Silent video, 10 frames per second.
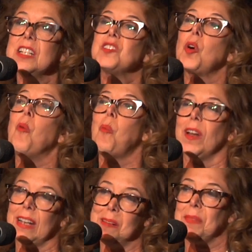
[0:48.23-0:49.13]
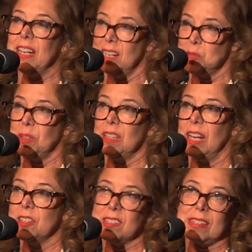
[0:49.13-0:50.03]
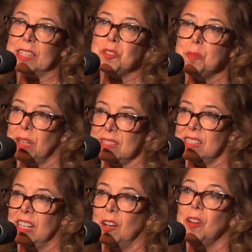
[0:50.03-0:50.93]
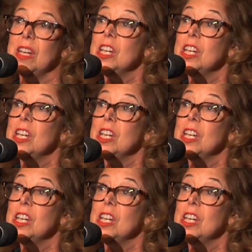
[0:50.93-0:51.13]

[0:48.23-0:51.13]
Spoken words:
So one night my husband and I, this is like 2 months ago,